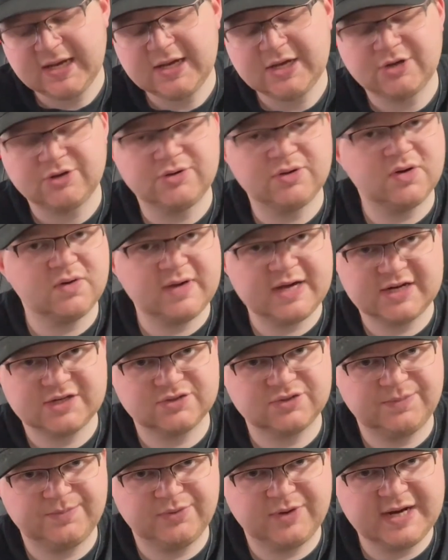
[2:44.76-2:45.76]
No
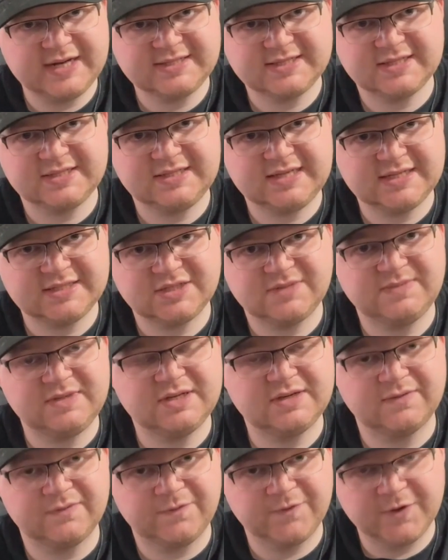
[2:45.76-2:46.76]
actual price has yet to be
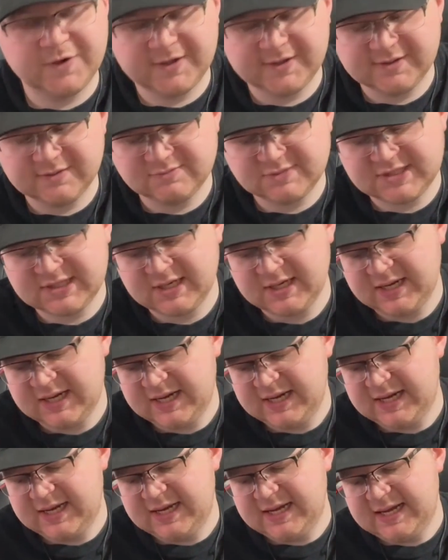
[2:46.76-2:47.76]
confirmed.
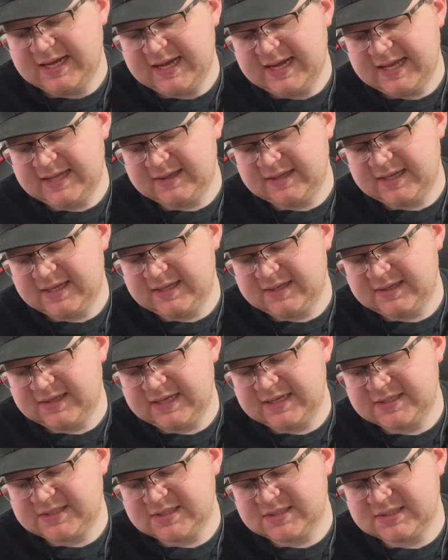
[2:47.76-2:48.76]
And then
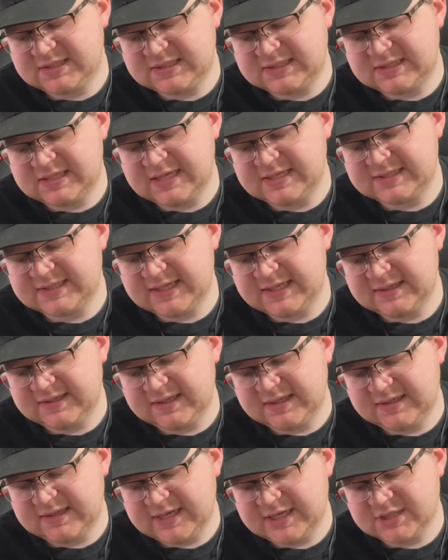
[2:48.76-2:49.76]
they said in
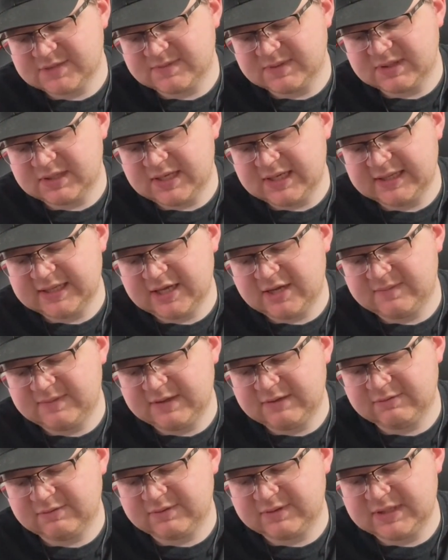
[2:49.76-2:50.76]
the announcement thing they'll
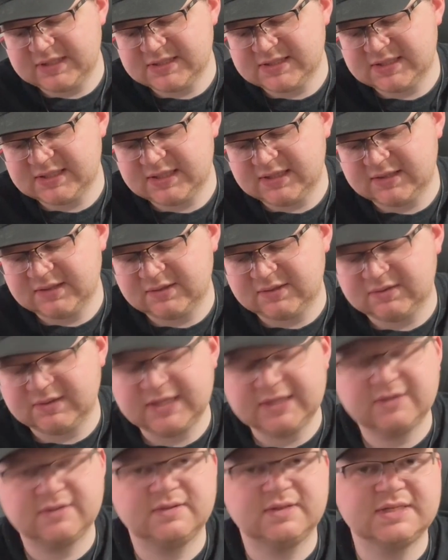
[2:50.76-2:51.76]
be releasing
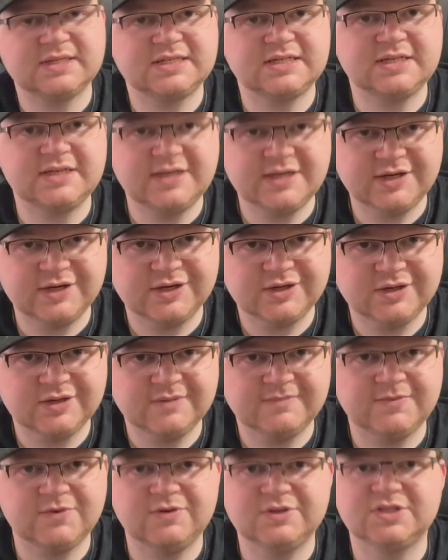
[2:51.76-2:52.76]
later this year,
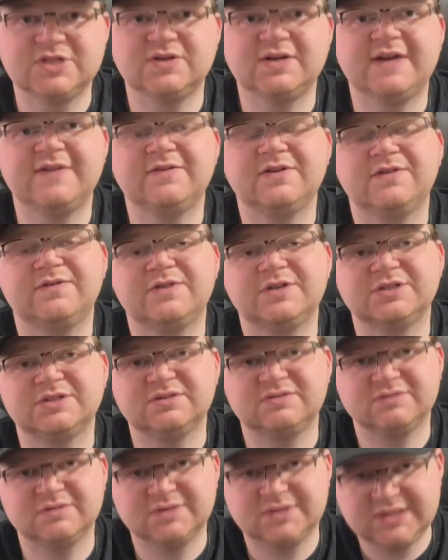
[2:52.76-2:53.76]
but we don't have an
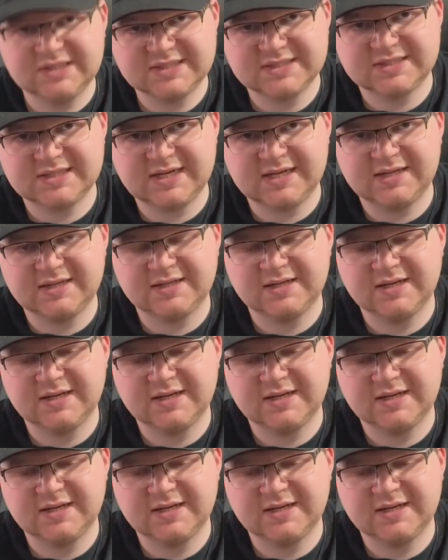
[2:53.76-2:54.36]
official release date.